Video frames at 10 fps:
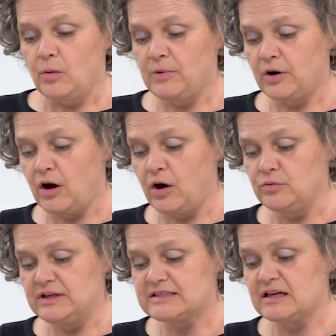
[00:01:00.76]
but
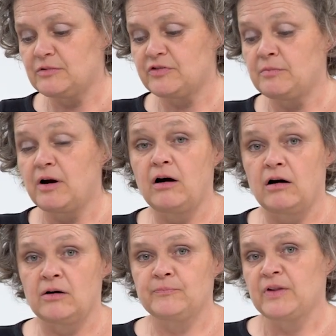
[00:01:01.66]
only some of them
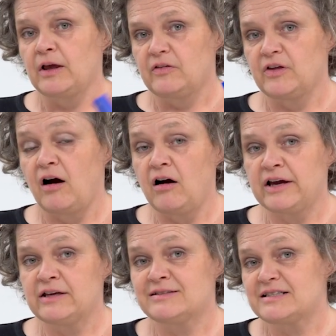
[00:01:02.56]
are. The
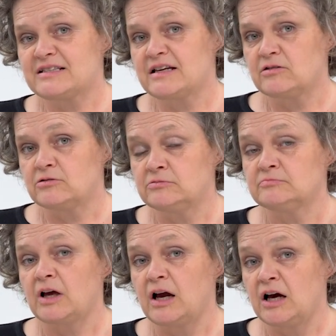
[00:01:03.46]
iron, steel,
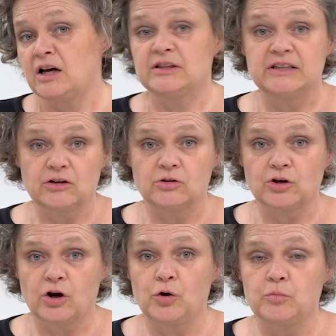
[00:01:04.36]
nickel
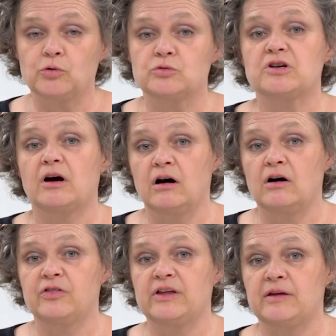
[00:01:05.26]
and cobalt
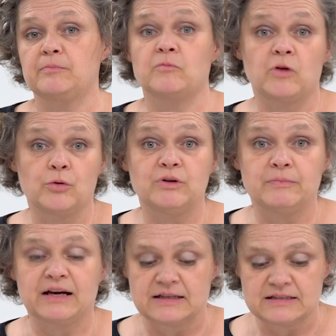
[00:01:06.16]
are the only
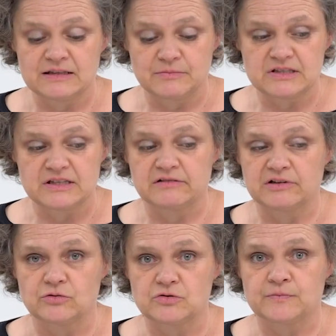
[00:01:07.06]
magnetic
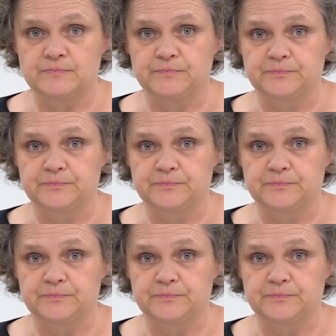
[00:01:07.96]
materials.